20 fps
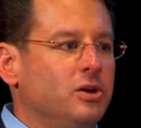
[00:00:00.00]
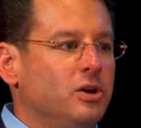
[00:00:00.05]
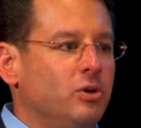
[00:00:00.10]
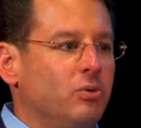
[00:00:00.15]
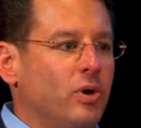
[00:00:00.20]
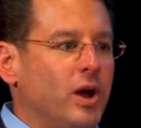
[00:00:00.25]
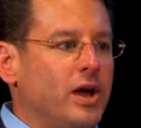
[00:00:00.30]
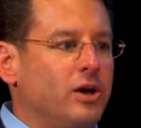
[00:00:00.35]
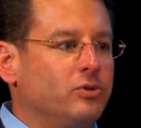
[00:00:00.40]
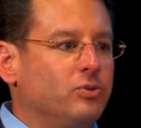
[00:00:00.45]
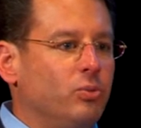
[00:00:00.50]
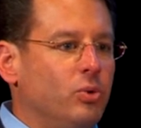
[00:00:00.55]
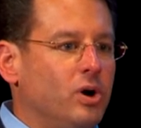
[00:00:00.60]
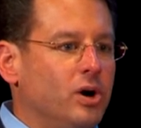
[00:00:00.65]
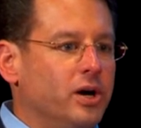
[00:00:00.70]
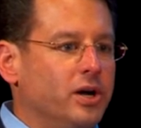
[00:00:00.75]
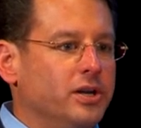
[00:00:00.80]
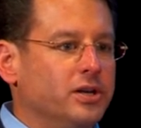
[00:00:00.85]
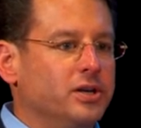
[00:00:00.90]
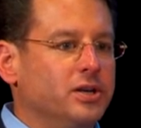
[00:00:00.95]
Round
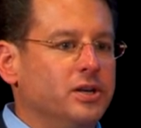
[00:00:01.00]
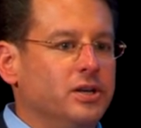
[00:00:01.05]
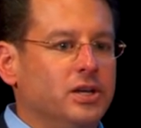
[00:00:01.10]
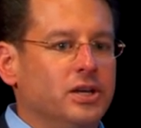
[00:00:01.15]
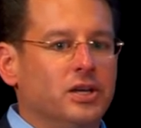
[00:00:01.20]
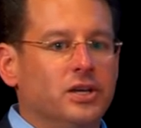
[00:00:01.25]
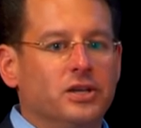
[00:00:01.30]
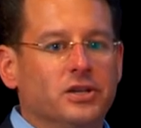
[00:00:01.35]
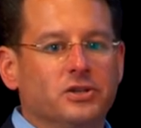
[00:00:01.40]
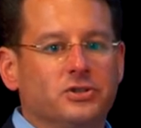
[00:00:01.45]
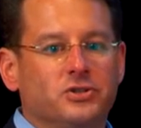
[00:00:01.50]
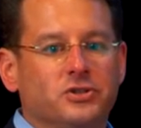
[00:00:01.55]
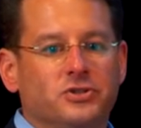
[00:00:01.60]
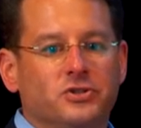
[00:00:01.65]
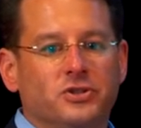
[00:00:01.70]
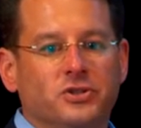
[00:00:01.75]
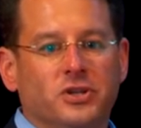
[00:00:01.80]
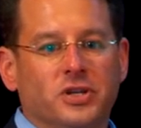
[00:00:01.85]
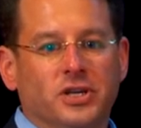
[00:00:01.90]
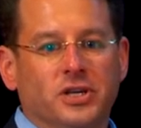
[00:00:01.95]
one
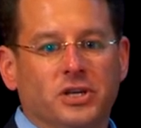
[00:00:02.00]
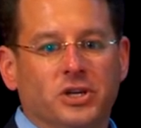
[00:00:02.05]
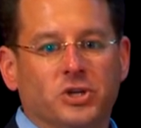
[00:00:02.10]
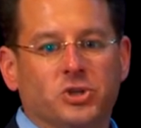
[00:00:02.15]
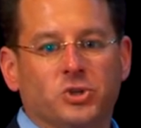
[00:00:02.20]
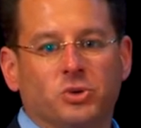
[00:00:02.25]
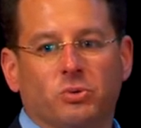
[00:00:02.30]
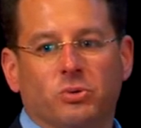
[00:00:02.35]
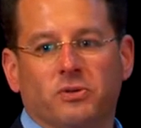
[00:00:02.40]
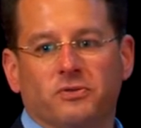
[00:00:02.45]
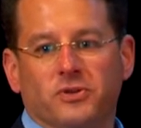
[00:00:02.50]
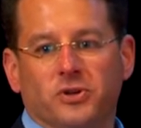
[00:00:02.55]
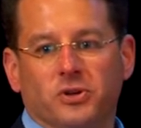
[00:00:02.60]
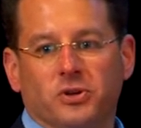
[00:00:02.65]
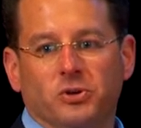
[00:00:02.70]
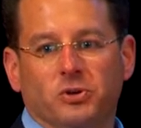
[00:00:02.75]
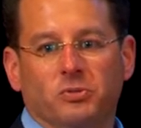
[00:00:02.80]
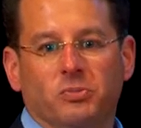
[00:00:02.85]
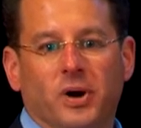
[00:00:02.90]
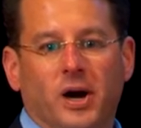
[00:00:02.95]
is the initial
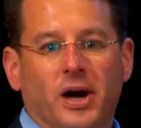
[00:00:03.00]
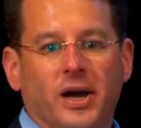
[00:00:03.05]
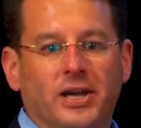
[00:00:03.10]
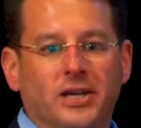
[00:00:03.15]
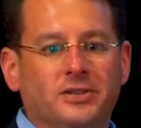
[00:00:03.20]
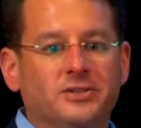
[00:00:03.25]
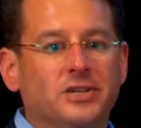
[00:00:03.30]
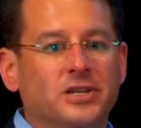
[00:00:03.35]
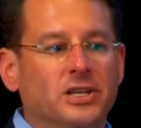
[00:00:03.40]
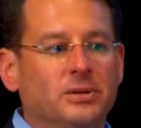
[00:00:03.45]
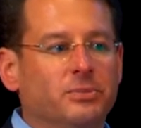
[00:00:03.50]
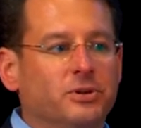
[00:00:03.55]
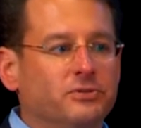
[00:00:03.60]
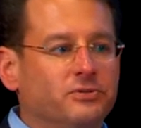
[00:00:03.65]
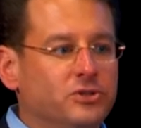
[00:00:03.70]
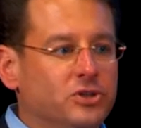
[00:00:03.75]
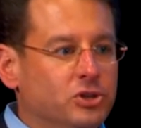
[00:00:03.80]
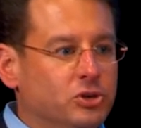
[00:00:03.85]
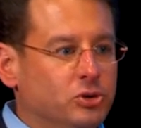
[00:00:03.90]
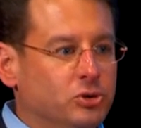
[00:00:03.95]
review by a team of
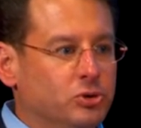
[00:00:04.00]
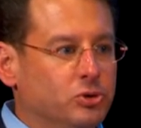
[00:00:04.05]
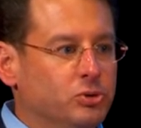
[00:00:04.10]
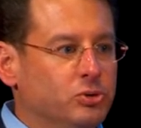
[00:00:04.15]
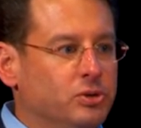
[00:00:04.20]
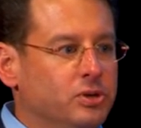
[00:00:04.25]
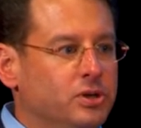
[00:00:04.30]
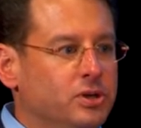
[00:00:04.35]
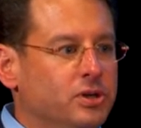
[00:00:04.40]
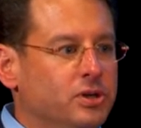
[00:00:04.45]
2.